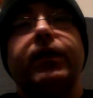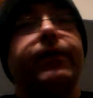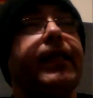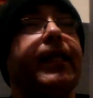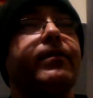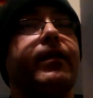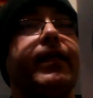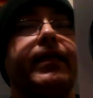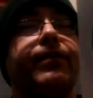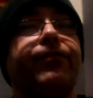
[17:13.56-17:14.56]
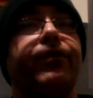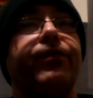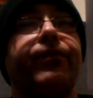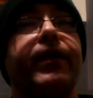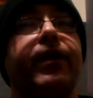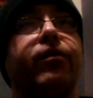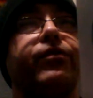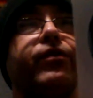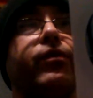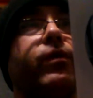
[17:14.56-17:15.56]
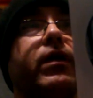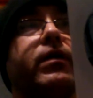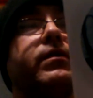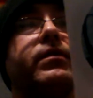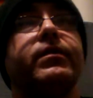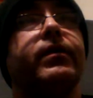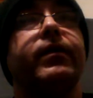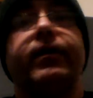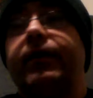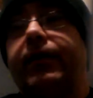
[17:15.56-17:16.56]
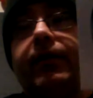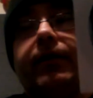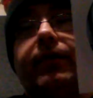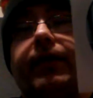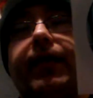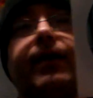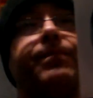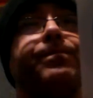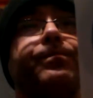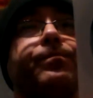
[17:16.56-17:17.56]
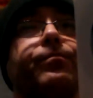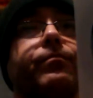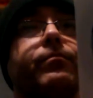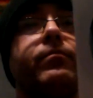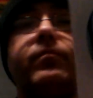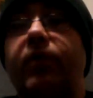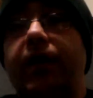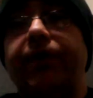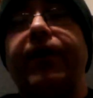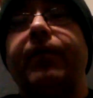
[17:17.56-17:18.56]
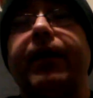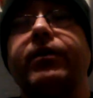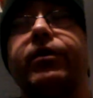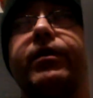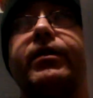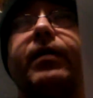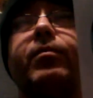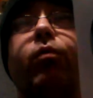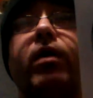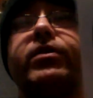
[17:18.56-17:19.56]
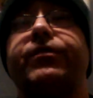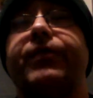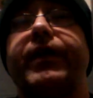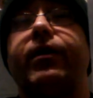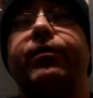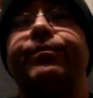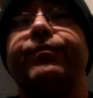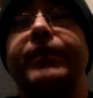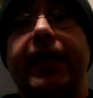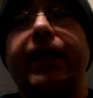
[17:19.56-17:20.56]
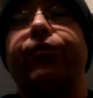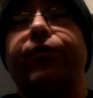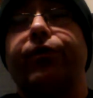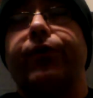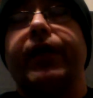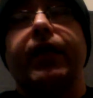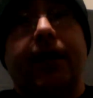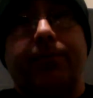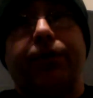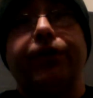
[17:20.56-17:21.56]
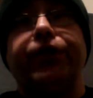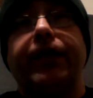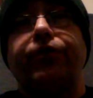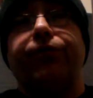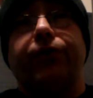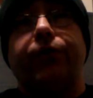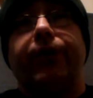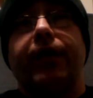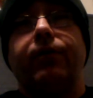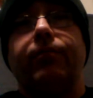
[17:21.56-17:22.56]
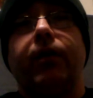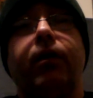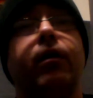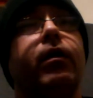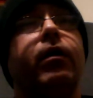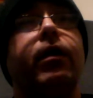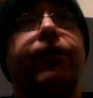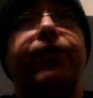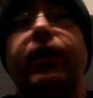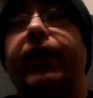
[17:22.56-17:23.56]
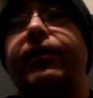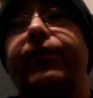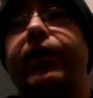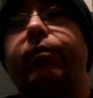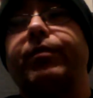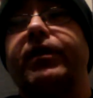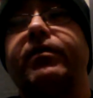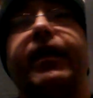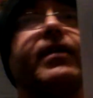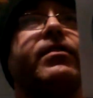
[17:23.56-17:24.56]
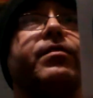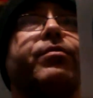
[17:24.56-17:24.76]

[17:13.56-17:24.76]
anyway, that's going to end it for this video. So yeah, if anybody took the time to watch this video, thank you for doing it. I appreciate you for doing it. If you liked the video, please like and